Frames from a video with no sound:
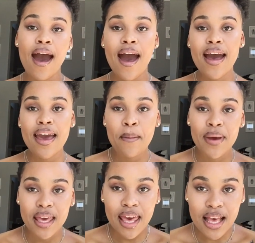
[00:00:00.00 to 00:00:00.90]
I am
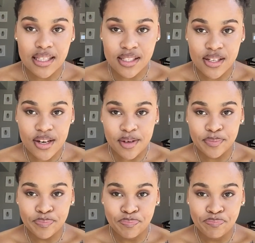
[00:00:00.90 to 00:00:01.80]
a Cancer.
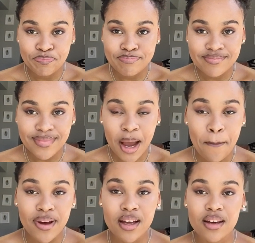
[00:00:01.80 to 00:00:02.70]

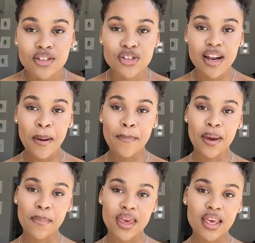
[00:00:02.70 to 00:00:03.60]
I'm a July
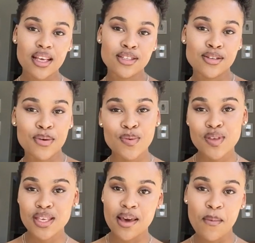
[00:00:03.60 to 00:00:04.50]
baby, so
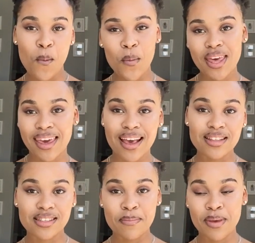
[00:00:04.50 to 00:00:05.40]
yeah, we'll get
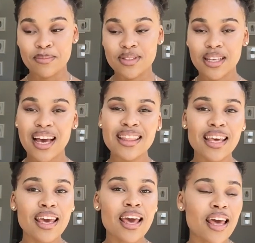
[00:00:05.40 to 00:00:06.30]
Cancer babes.
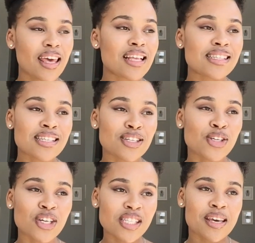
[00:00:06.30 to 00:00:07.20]
Cancers are
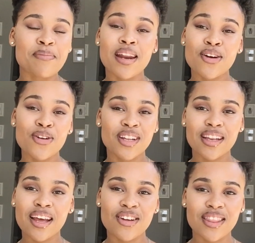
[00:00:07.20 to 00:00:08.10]
toxic, but I don't
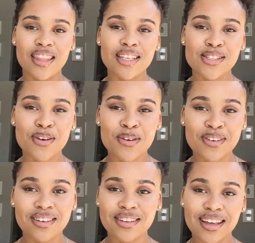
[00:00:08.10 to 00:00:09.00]
think so.
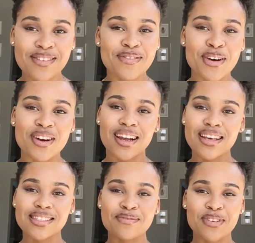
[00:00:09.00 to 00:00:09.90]
I'm very
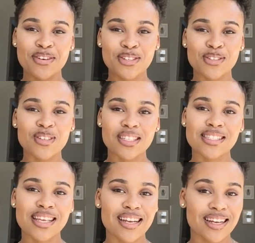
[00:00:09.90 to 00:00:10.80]
nice, I'm very sweet,
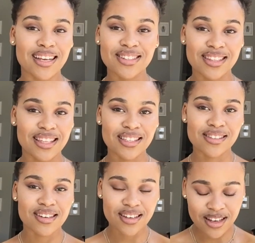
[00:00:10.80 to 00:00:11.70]
and I don't think so.